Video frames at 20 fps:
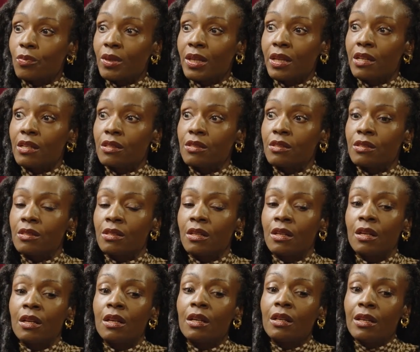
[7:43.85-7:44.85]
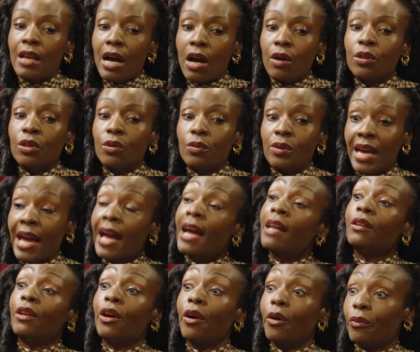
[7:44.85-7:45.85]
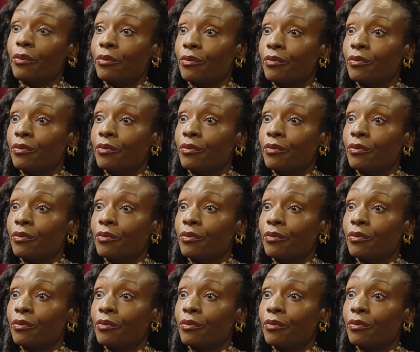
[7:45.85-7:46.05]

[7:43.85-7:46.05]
Because now you can know.